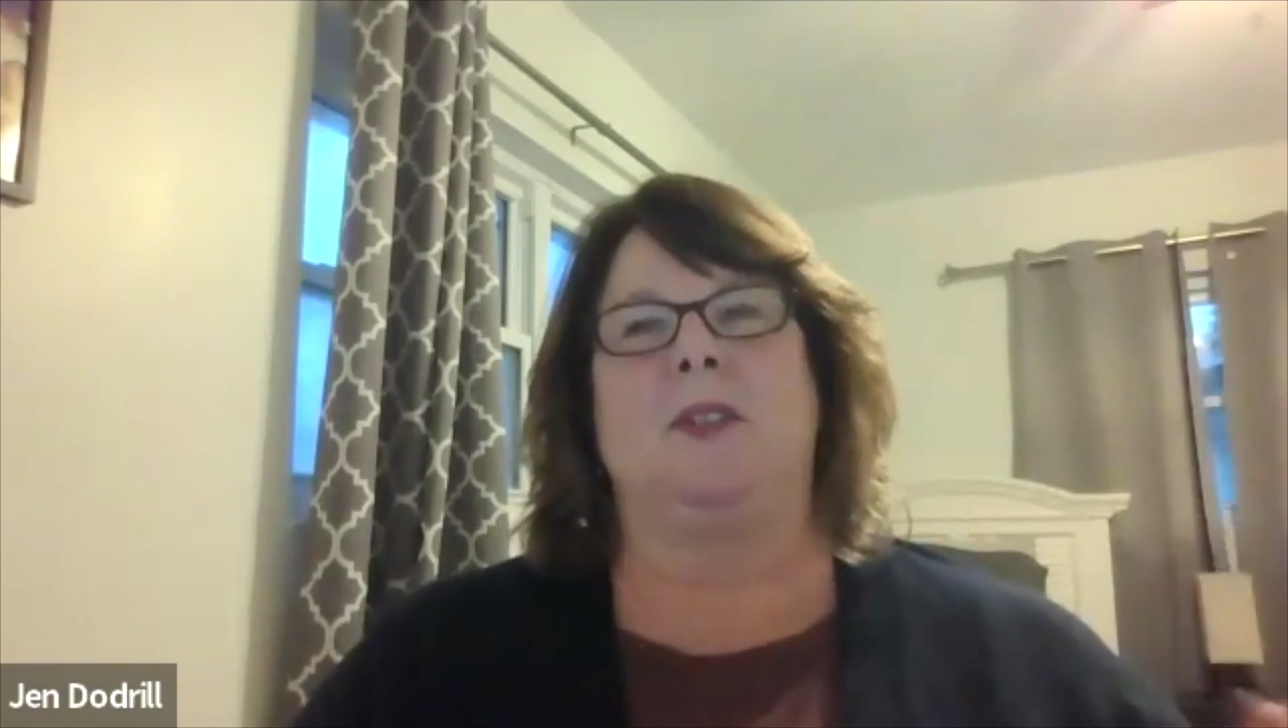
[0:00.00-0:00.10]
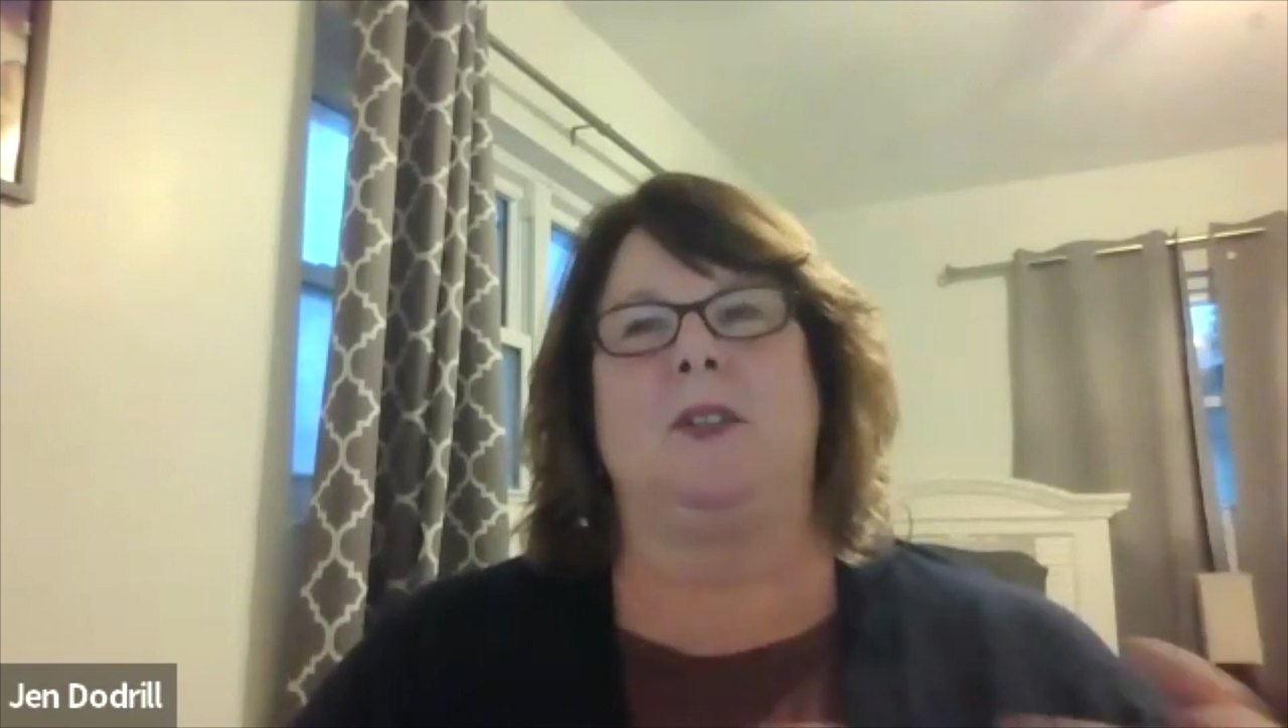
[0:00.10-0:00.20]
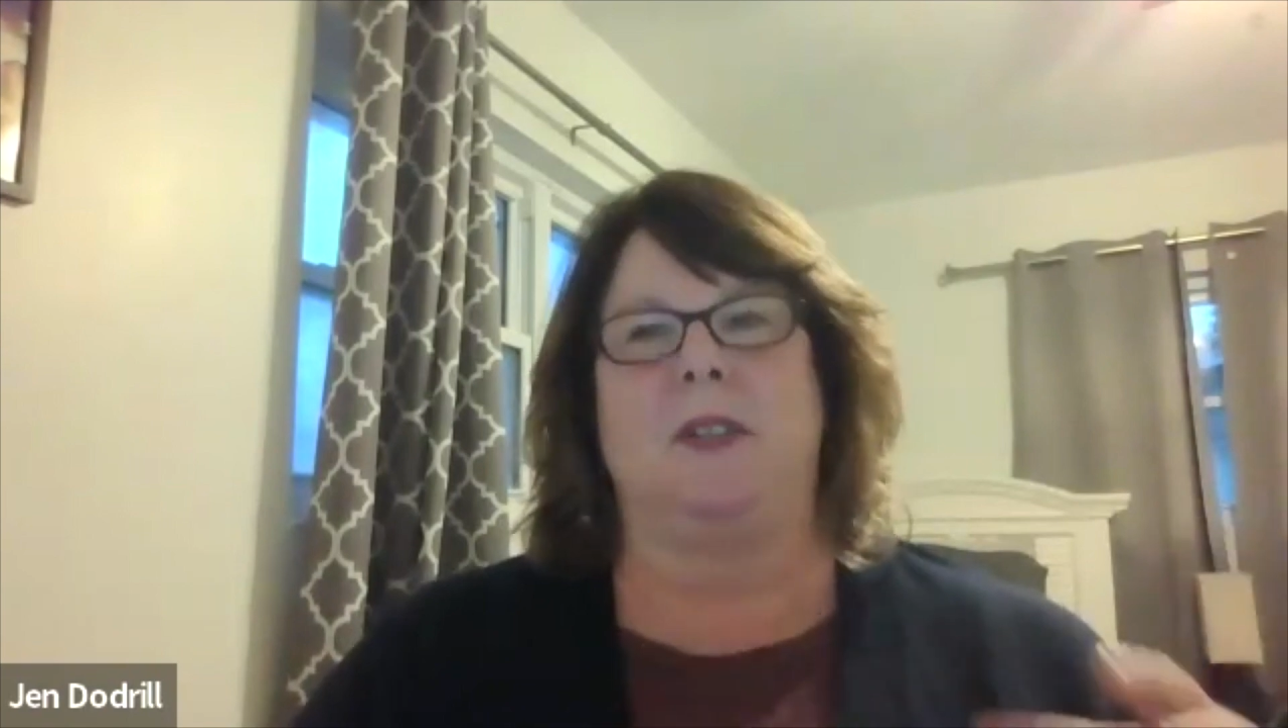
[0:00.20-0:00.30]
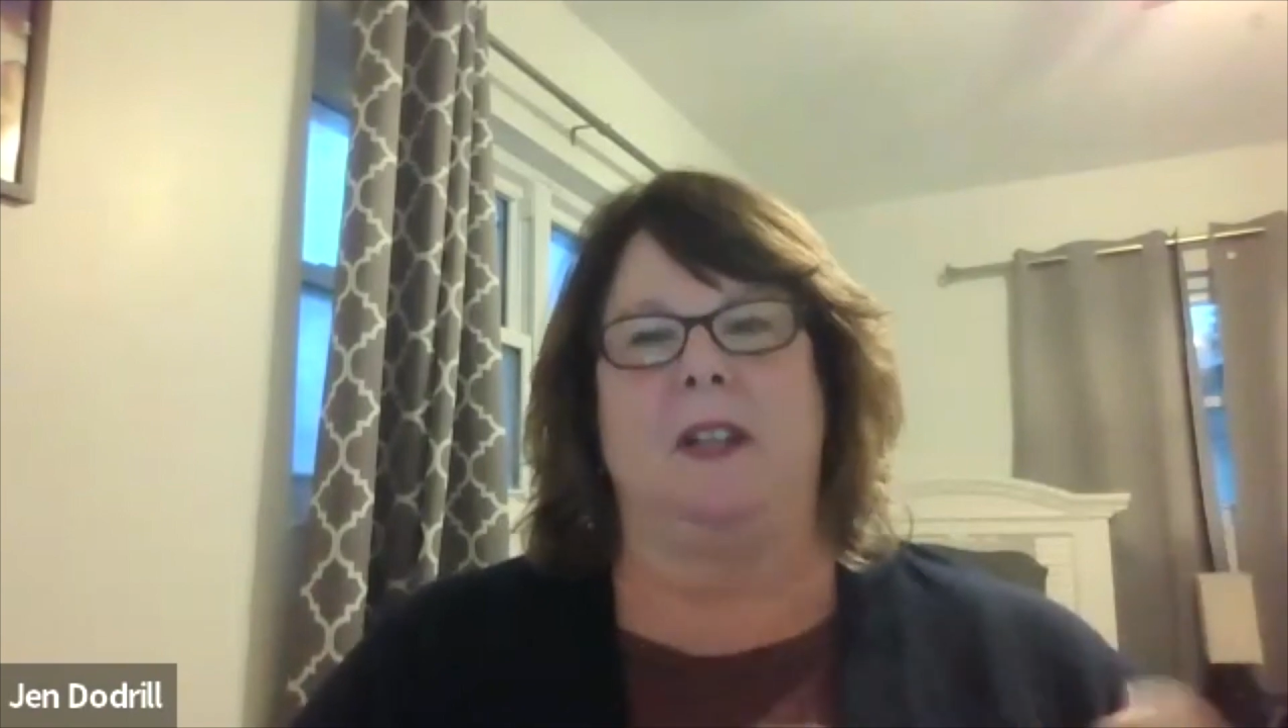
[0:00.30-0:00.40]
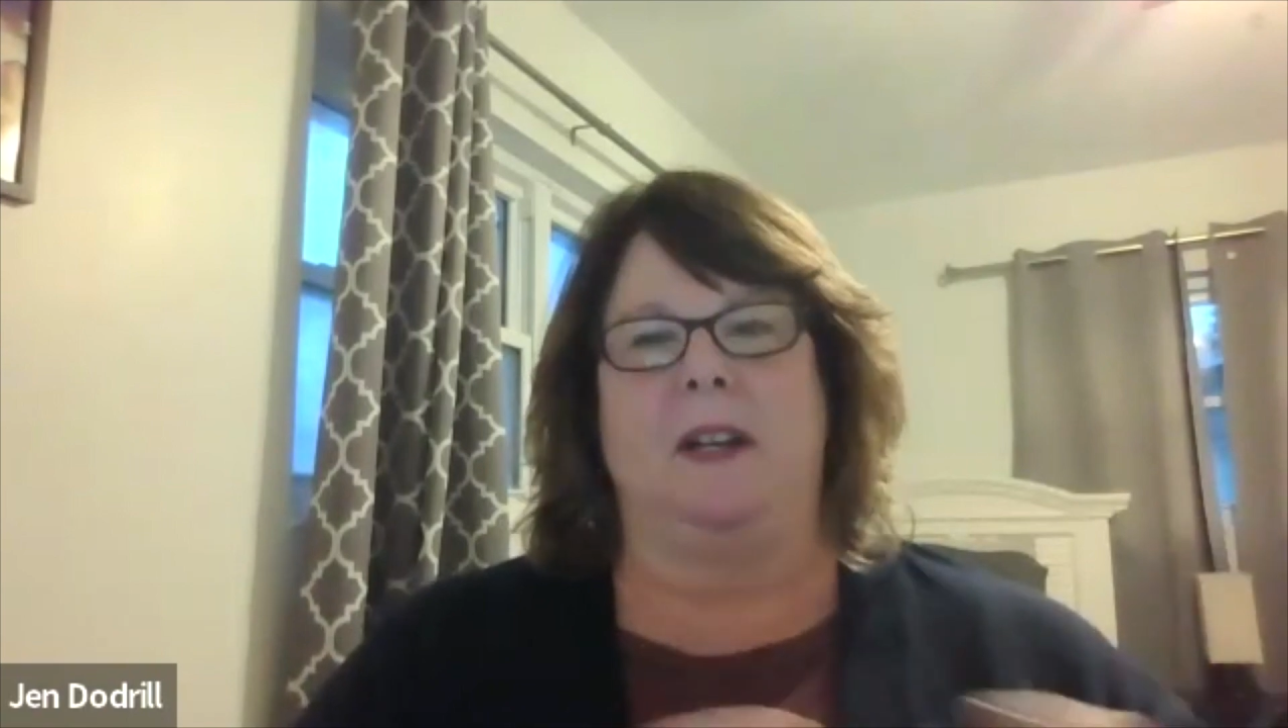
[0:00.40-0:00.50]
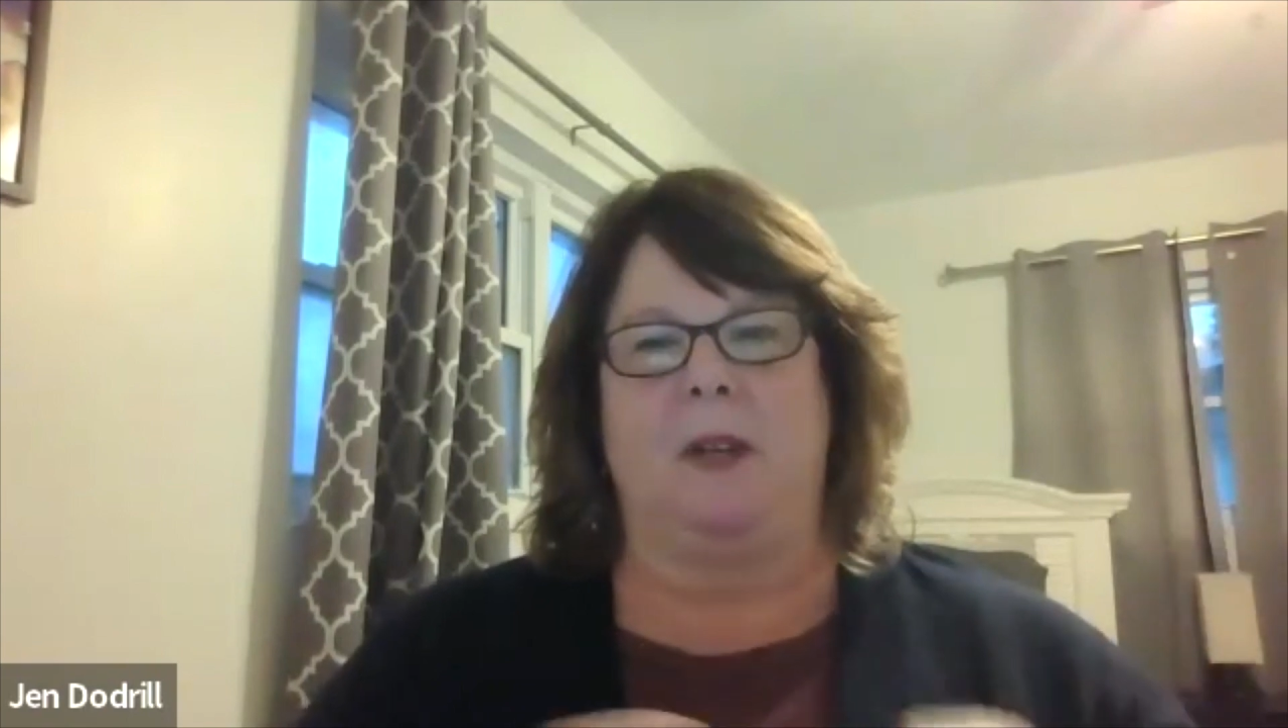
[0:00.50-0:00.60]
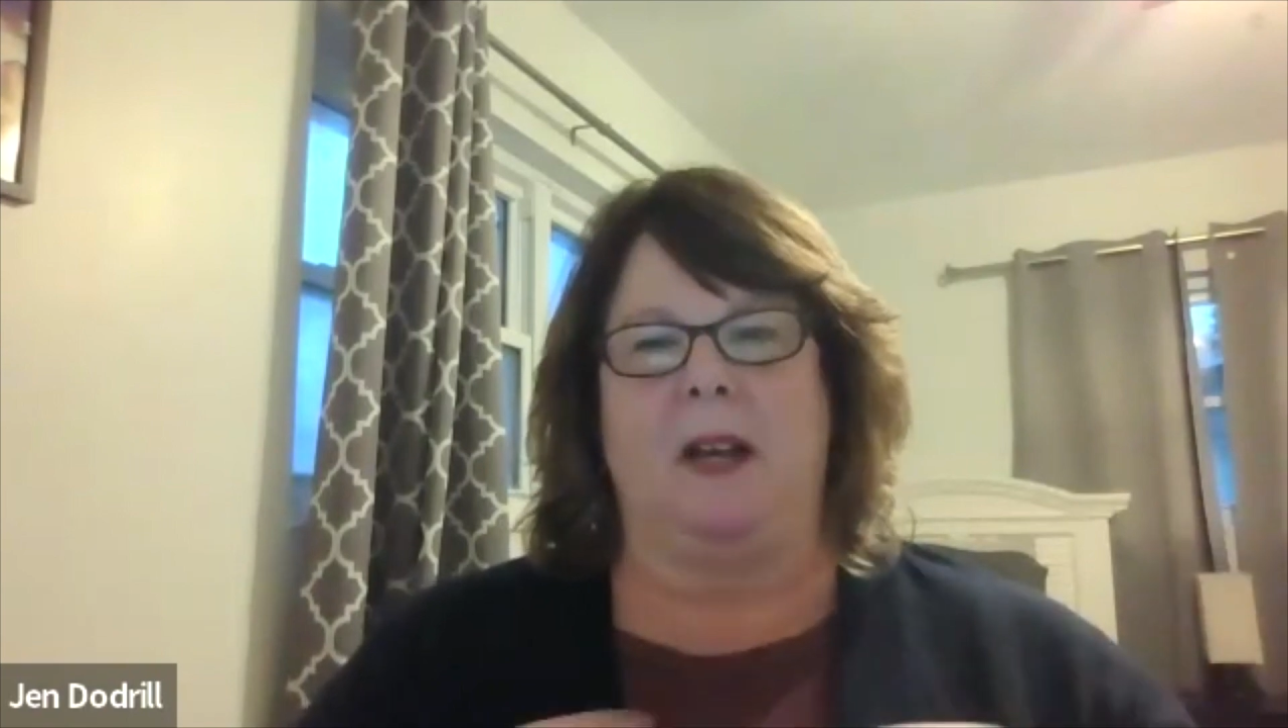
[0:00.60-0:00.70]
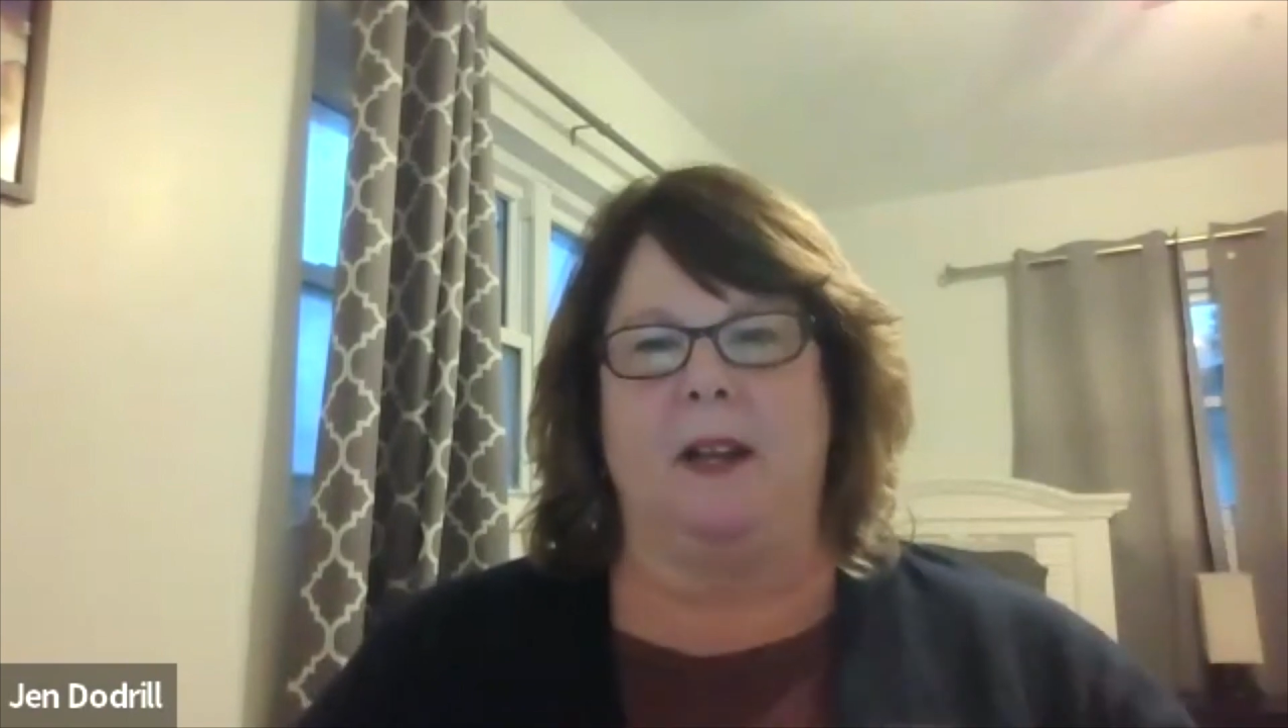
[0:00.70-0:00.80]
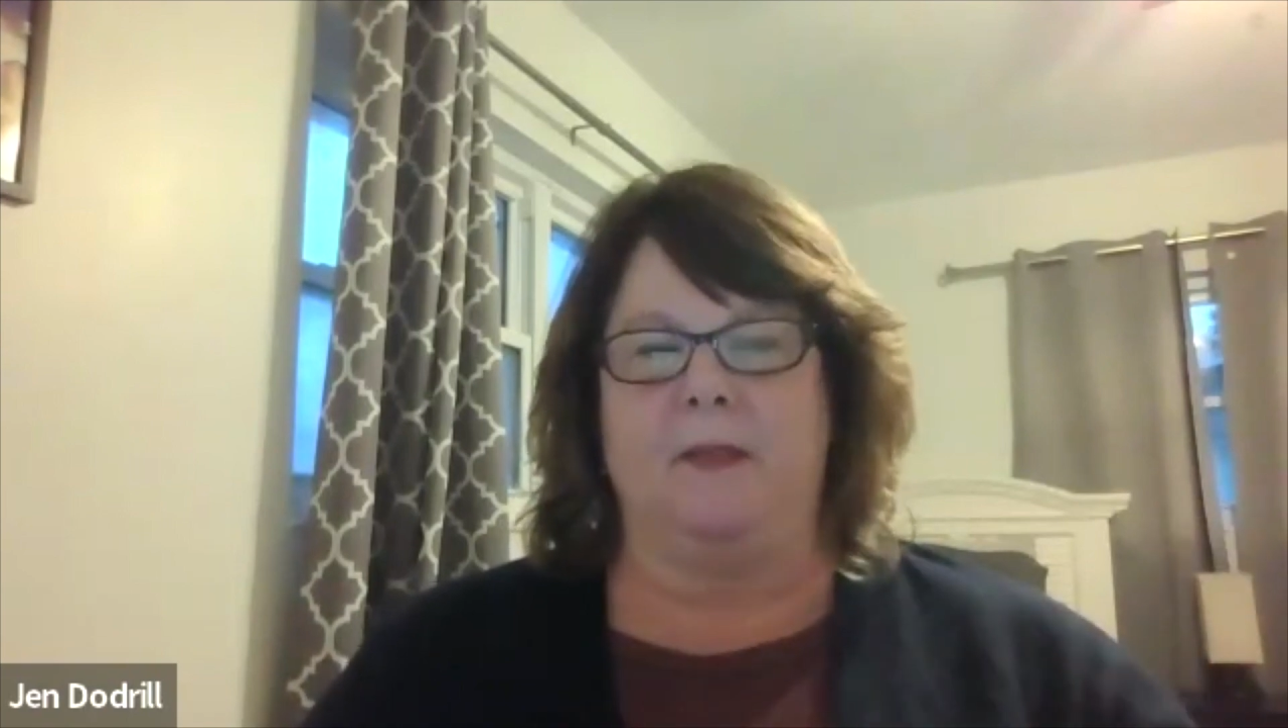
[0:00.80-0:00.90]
sure that I'm kind